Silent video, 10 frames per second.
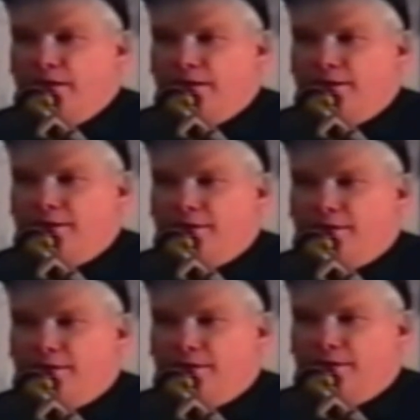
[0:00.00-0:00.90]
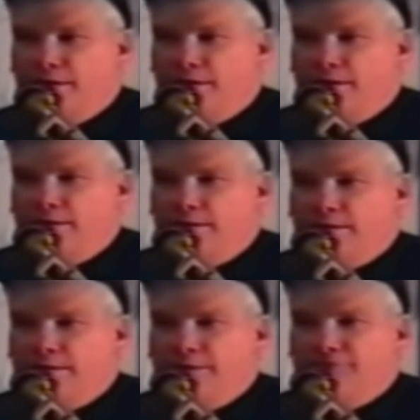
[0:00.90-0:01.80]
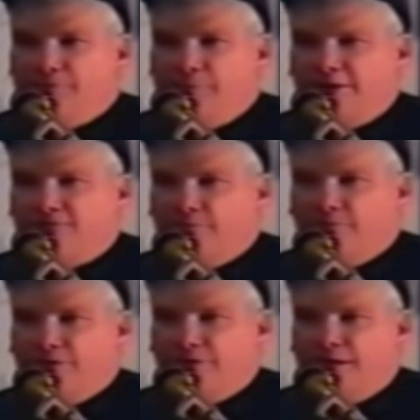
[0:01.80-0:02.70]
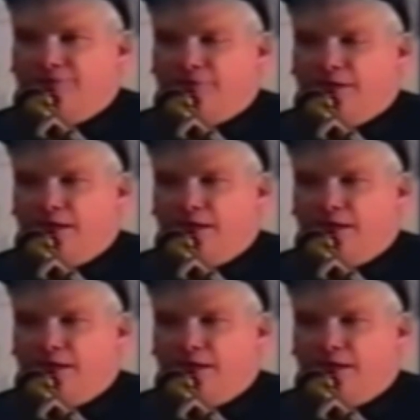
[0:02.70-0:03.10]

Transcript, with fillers: and uh, uh, he was a master machinist.